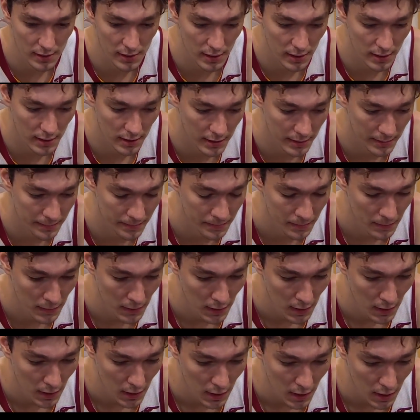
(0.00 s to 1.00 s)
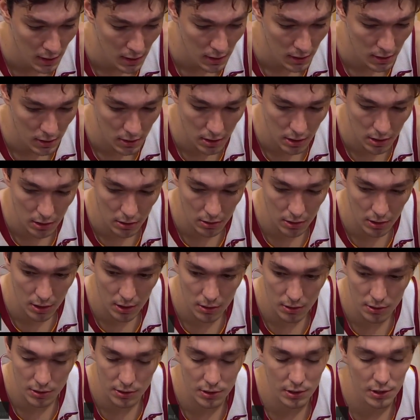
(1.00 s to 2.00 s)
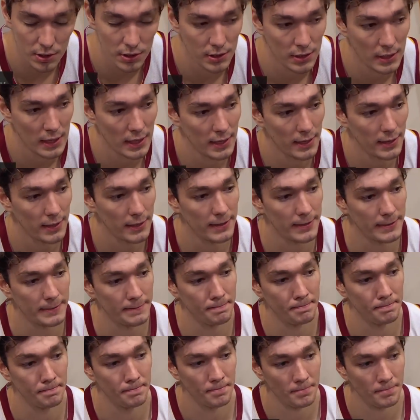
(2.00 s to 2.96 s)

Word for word: Um, so, you know, it's good that um,